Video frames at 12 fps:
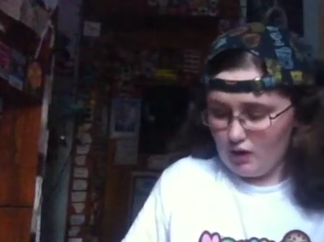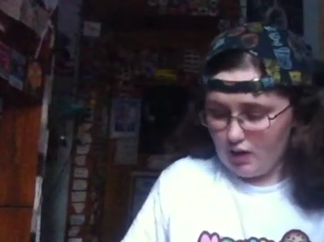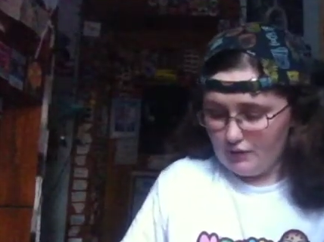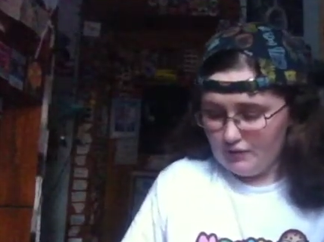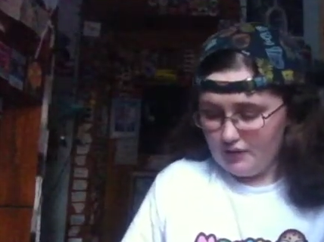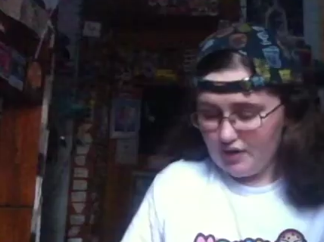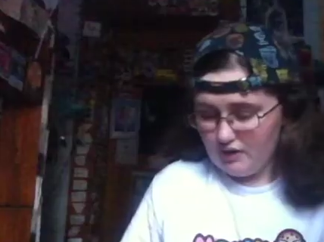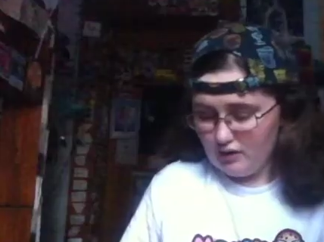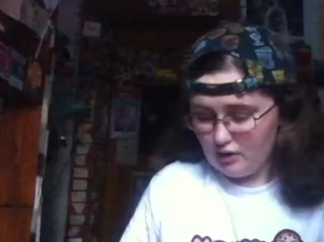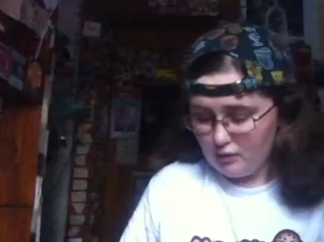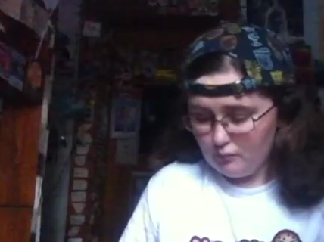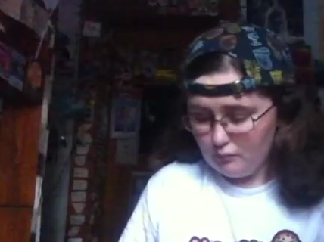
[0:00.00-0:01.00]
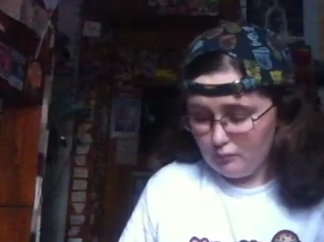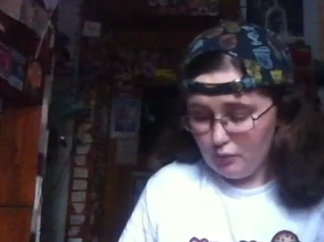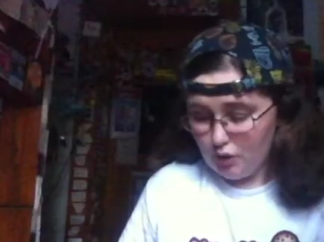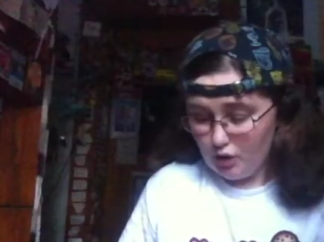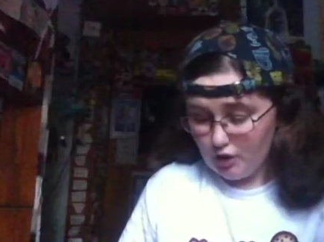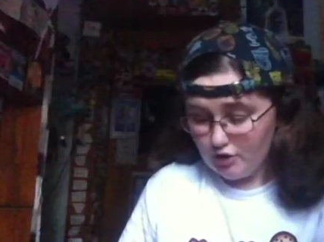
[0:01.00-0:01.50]
I think,
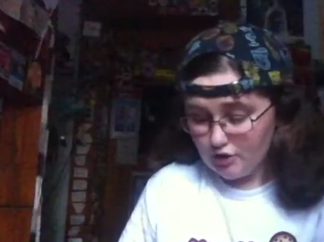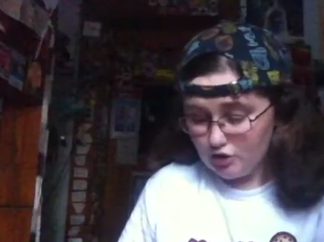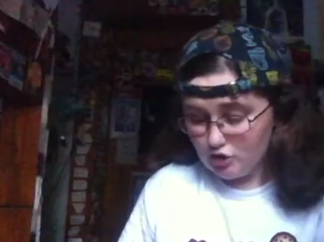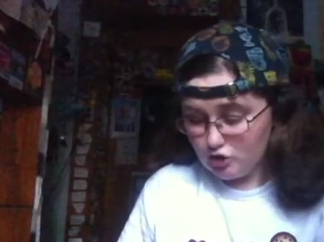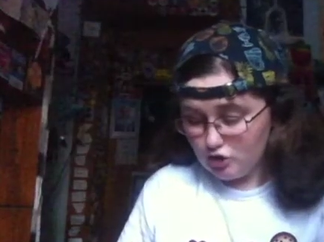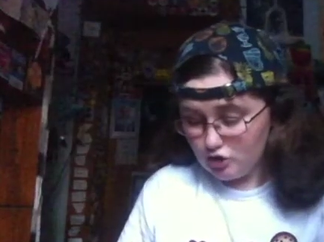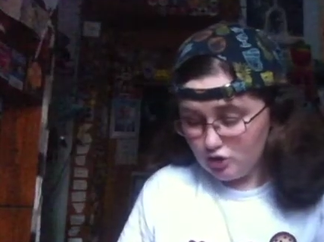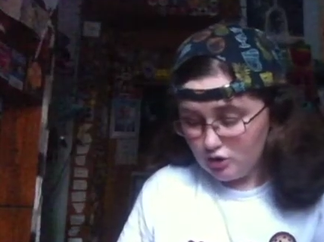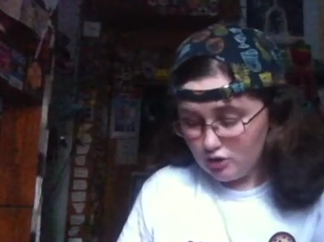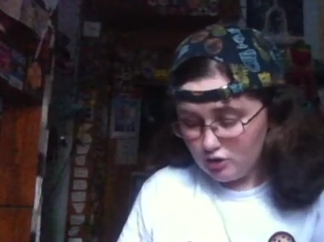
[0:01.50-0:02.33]
March